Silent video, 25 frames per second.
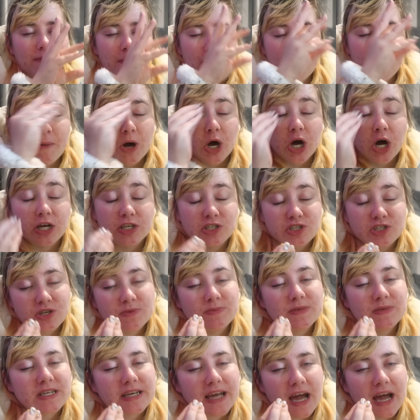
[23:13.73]
merge
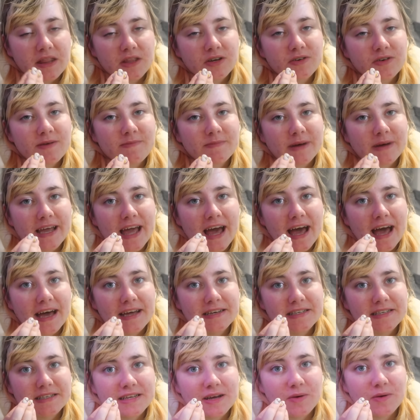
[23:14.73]
them together in my
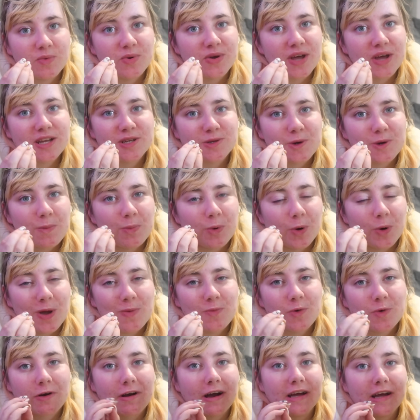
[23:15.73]
head and it will get to a
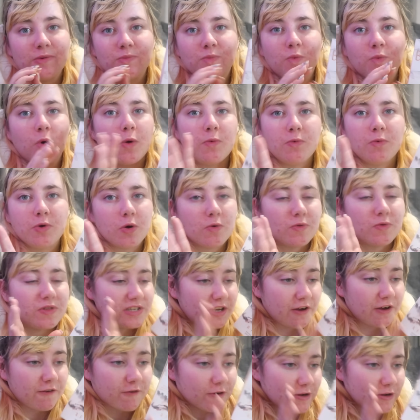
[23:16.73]
point where I won't know the
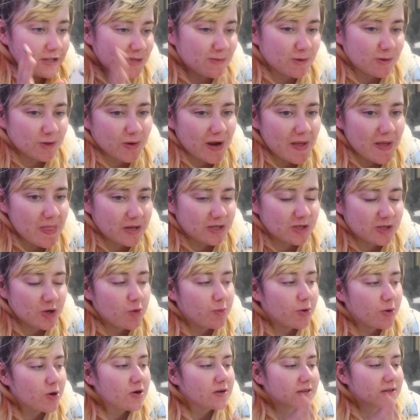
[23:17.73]
difference between the
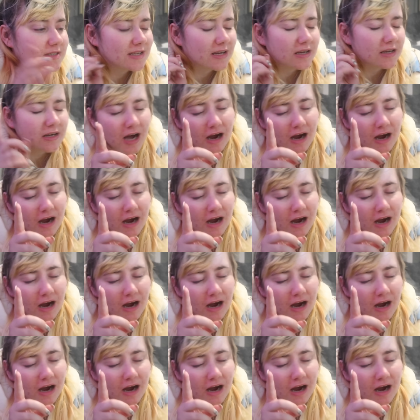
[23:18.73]
two books.